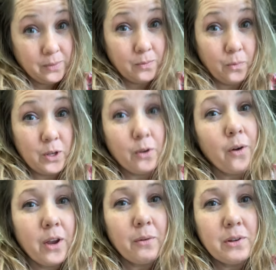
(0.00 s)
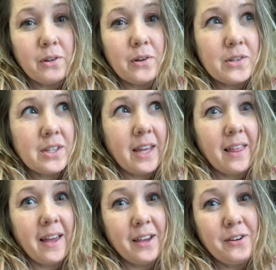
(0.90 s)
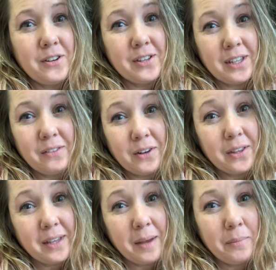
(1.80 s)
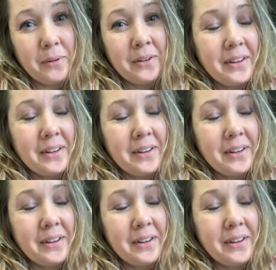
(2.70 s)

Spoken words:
when you go get your results. They like you to just leave it on the table.